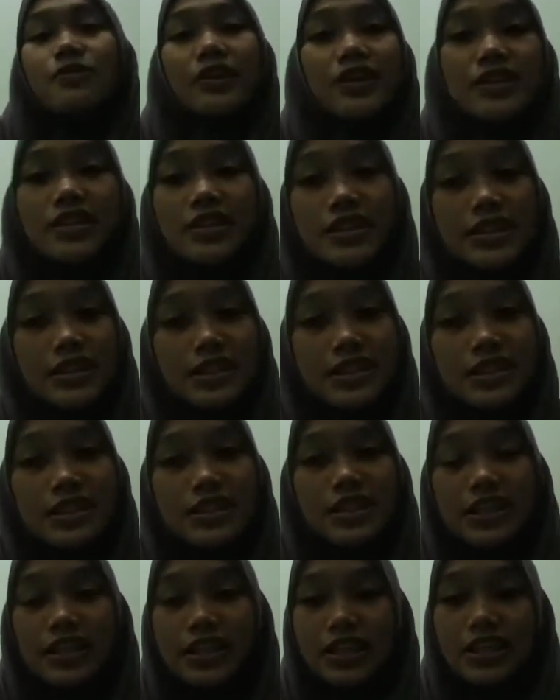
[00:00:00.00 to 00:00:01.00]

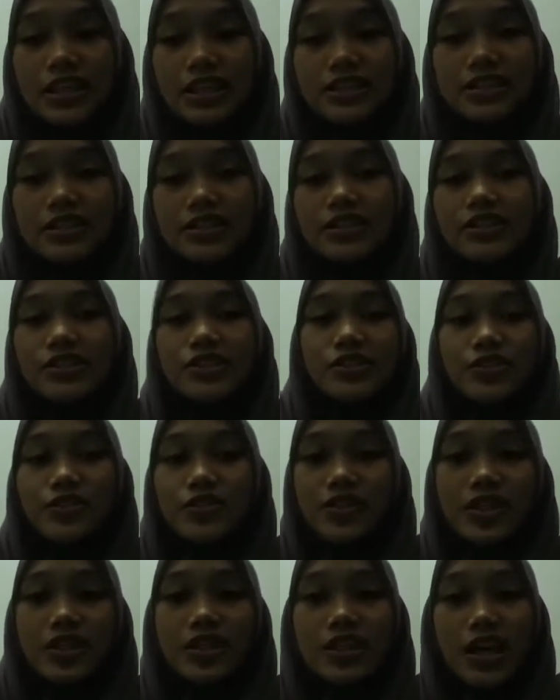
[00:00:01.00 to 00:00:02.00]
Finally, it's
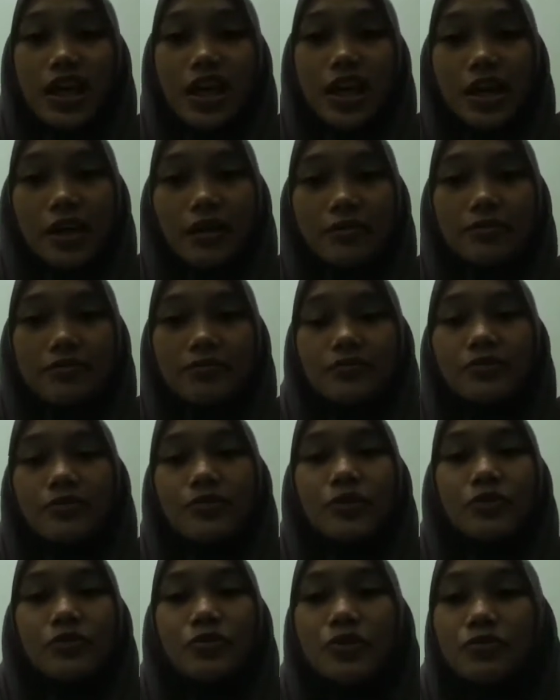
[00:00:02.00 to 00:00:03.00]
3 a.m.
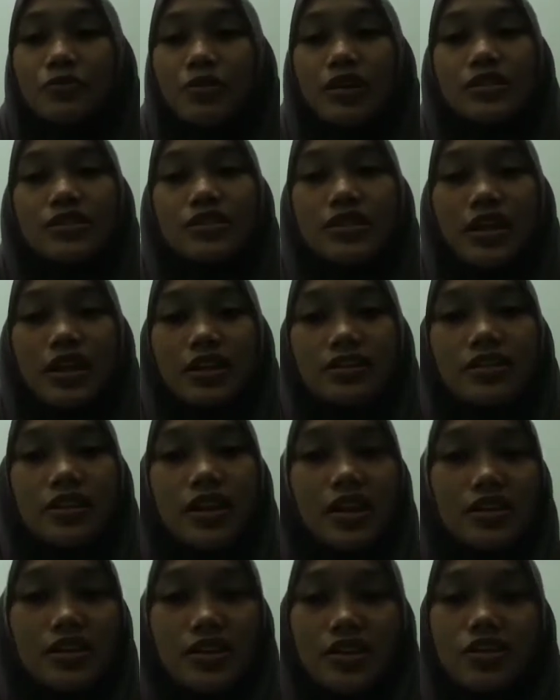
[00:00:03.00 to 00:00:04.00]
We must get
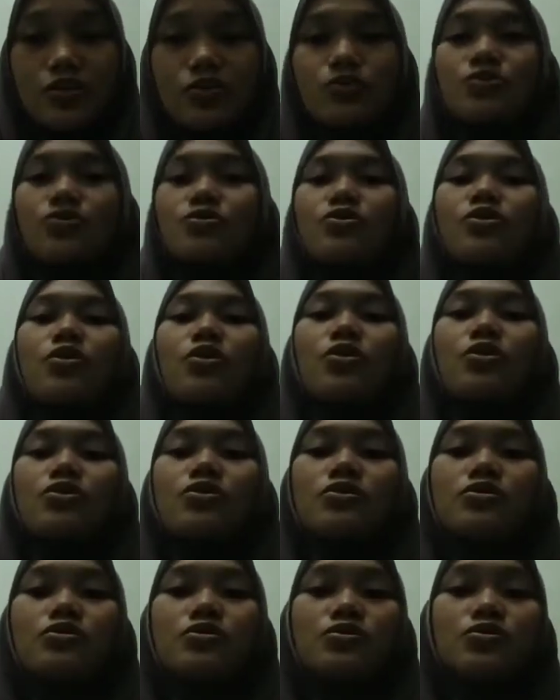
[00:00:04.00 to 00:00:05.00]
ready to
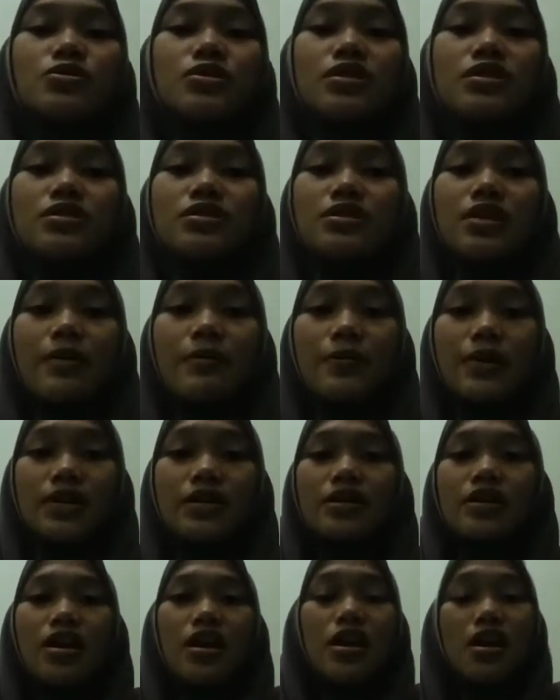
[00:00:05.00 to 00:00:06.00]
go to the
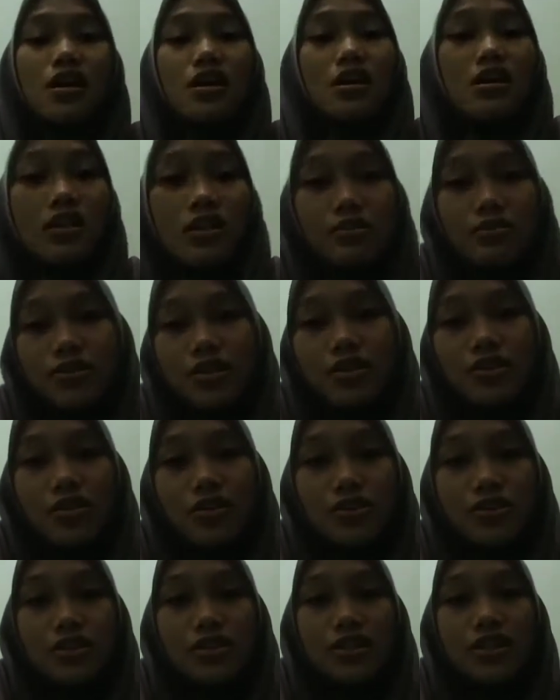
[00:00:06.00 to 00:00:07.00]
summit. We
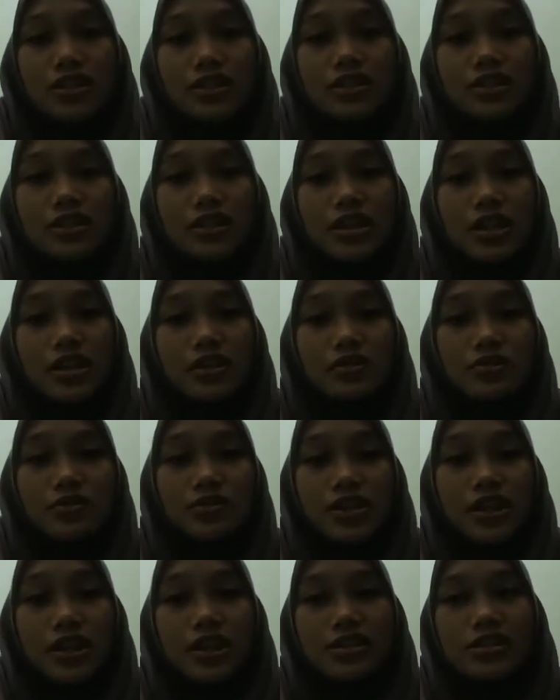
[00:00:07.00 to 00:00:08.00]
don't need
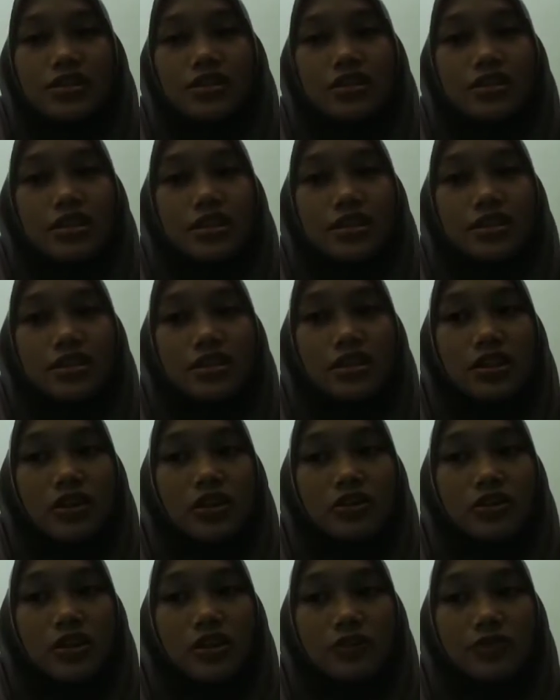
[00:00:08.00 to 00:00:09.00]
to carry a
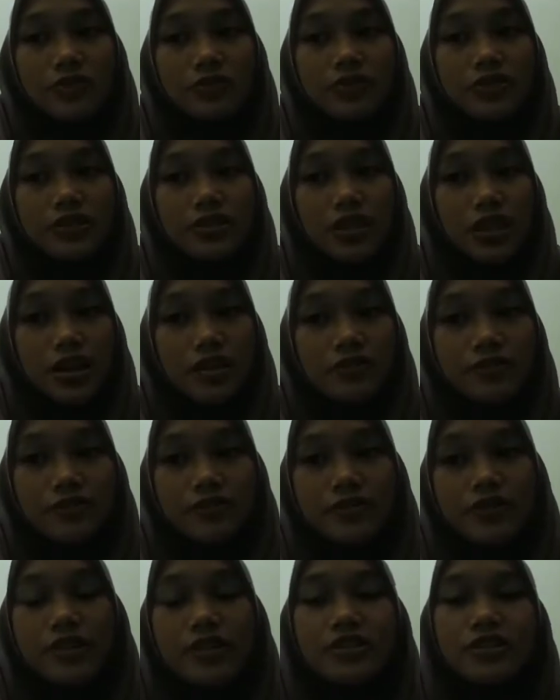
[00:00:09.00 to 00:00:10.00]
lot of stuff,
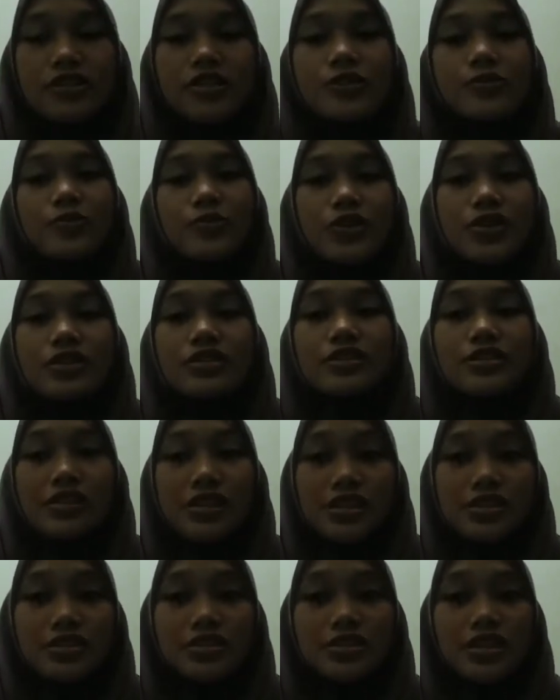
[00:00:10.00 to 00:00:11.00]
just bring
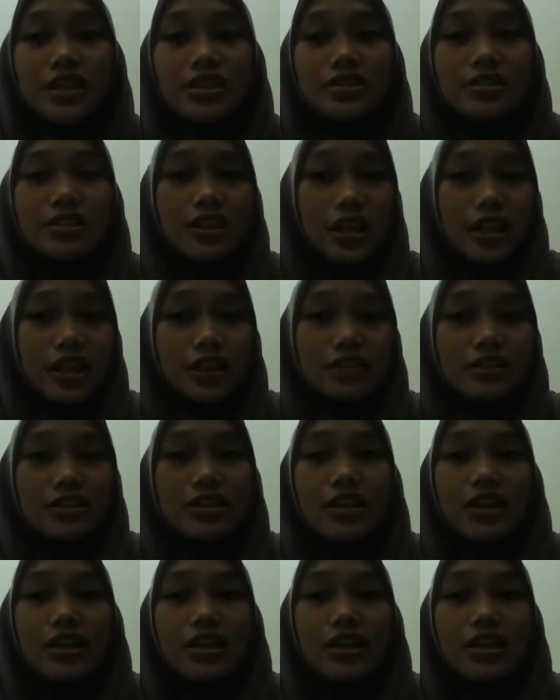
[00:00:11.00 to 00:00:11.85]
drinks and snacks.